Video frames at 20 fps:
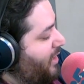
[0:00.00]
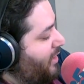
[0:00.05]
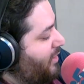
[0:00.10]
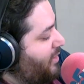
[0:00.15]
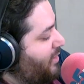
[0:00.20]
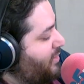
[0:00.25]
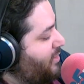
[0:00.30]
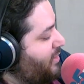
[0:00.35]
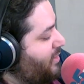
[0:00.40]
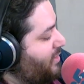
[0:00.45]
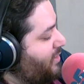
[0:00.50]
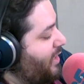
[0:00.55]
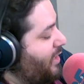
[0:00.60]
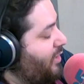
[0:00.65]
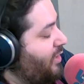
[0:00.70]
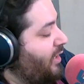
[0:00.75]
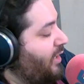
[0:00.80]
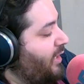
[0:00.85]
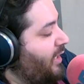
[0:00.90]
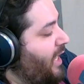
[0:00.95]
this is
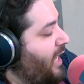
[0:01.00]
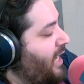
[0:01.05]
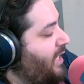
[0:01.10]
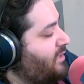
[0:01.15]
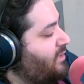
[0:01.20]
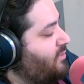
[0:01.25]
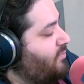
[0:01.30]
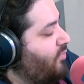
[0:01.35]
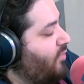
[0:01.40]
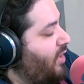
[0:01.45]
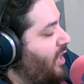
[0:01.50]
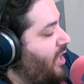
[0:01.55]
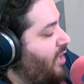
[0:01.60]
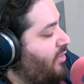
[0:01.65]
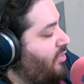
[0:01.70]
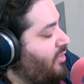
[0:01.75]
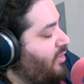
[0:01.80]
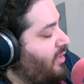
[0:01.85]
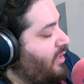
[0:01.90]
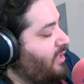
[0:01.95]
The Last
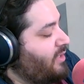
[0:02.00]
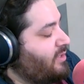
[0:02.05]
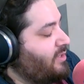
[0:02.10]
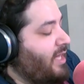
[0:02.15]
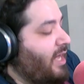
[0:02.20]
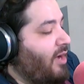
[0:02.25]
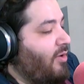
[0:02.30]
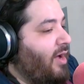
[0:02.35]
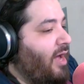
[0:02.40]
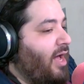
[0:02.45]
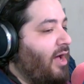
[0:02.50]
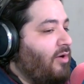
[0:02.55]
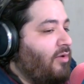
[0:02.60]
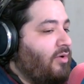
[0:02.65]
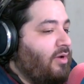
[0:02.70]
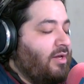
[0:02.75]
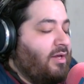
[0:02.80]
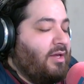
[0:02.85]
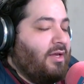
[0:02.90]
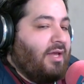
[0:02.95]
Breath, and it's now
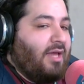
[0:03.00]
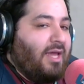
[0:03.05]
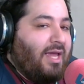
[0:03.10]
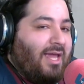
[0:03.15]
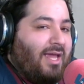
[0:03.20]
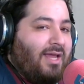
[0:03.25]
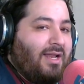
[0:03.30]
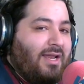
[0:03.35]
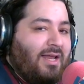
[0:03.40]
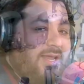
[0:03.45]
out in